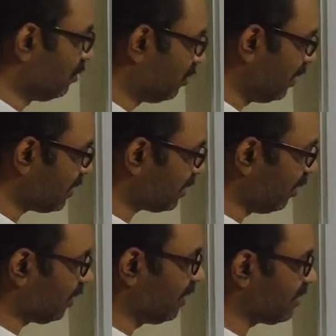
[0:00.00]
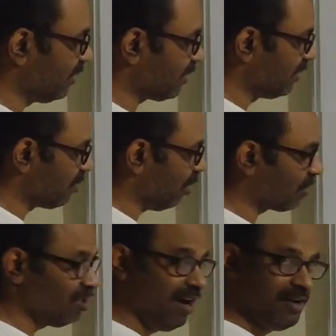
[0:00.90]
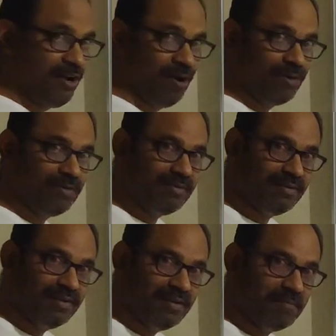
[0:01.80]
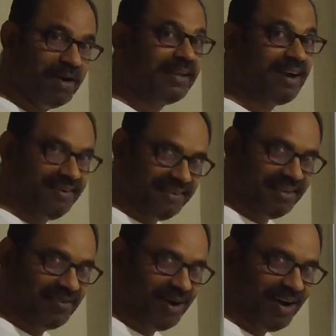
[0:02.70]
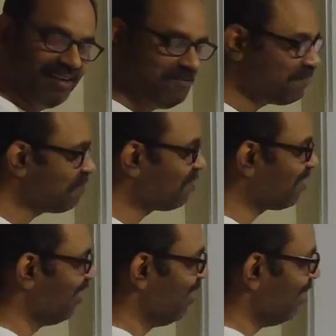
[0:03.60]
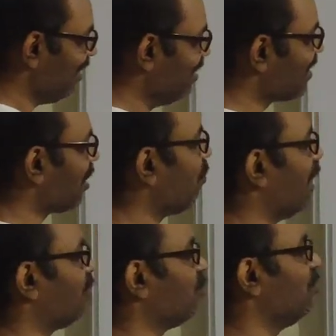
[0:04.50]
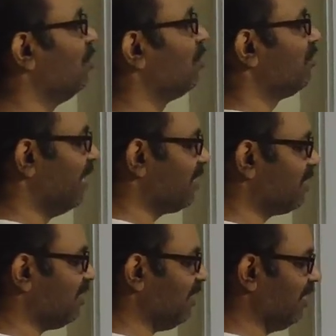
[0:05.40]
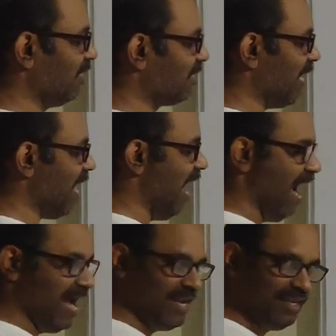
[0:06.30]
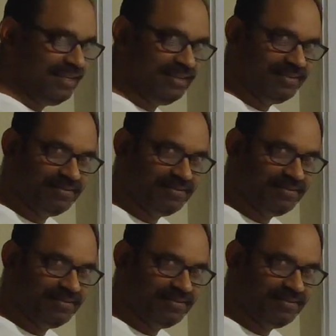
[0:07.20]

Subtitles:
This 36 is also unknown by writing what? Is equal to. This is A.